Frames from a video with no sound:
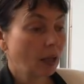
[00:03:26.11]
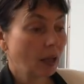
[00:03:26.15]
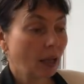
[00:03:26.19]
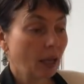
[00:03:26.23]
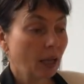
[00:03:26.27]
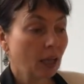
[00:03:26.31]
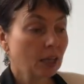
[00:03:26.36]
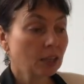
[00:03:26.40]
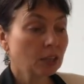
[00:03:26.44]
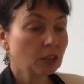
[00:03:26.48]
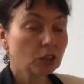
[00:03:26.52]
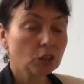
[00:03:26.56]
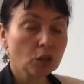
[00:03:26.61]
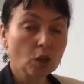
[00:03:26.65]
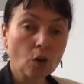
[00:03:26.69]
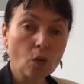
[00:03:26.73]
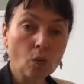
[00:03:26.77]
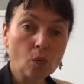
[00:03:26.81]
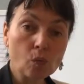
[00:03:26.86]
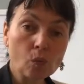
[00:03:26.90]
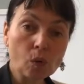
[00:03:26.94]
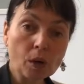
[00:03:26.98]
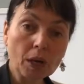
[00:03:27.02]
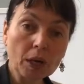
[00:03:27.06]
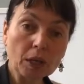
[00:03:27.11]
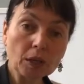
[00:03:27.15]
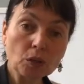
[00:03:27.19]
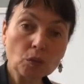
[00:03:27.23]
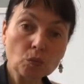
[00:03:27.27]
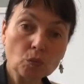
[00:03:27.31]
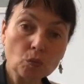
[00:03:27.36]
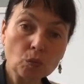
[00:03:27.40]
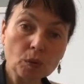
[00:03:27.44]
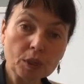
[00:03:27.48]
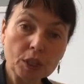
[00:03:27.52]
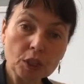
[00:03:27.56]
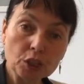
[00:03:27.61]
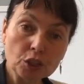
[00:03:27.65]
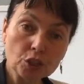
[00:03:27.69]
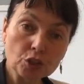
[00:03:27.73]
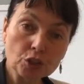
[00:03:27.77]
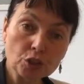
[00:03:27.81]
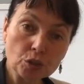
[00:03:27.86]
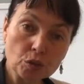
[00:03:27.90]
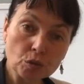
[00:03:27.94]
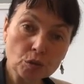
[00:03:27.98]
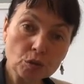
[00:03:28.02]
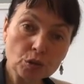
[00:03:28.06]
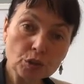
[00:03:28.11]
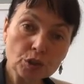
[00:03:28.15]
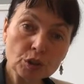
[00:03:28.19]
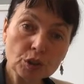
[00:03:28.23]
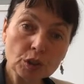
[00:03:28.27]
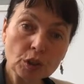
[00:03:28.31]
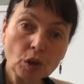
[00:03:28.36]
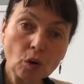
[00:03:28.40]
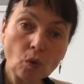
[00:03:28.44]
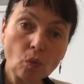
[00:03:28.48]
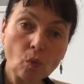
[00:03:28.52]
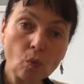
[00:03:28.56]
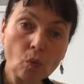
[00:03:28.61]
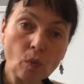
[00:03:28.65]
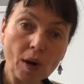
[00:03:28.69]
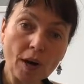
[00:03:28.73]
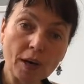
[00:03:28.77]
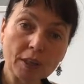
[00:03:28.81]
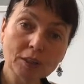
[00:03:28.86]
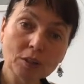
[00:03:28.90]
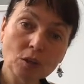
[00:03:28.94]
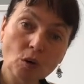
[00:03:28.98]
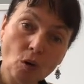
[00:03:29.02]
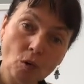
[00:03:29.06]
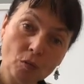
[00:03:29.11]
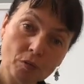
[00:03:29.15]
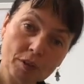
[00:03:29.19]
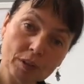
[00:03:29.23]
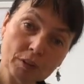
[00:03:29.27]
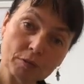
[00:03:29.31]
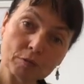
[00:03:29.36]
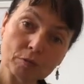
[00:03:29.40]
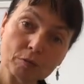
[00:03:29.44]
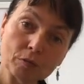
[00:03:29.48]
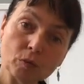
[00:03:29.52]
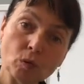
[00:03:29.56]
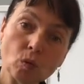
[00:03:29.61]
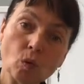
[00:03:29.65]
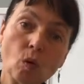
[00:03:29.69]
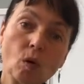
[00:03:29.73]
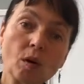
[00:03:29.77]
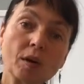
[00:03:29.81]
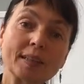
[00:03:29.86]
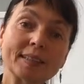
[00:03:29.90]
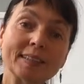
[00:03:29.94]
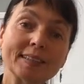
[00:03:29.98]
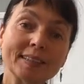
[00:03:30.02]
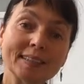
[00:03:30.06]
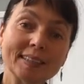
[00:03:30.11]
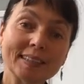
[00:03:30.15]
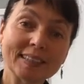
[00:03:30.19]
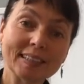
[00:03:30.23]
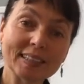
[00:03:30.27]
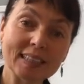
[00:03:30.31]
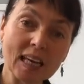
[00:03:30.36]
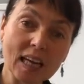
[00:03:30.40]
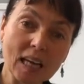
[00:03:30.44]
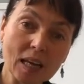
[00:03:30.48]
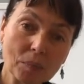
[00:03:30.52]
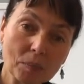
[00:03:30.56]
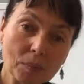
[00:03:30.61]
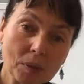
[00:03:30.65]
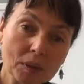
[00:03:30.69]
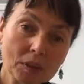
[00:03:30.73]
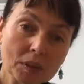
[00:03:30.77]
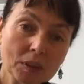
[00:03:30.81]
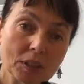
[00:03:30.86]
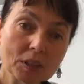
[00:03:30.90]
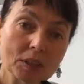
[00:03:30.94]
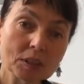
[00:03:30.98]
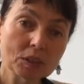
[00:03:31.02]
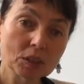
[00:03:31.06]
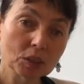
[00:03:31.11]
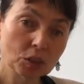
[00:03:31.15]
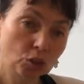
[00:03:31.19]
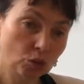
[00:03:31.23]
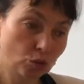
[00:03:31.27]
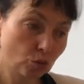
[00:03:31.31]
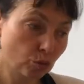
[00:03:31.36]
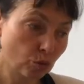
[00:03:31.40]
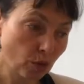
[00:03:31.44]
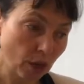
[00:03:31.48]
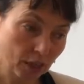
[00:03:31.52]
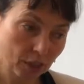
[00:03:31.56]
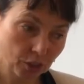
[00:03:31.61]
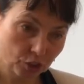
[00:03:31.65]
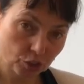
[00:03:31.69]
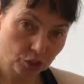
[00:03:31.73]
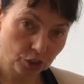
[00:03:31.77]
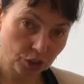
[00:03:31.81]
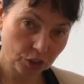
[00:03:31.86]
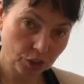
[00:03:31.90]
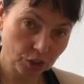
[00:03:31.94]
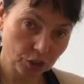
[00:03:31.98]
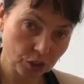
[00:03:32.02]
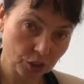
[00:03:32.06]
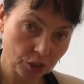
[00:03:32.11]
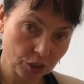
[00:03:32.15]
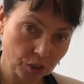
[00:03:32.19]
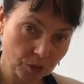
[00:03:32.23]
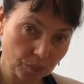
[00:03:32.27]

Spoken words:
is when we choose one of the four stable structures.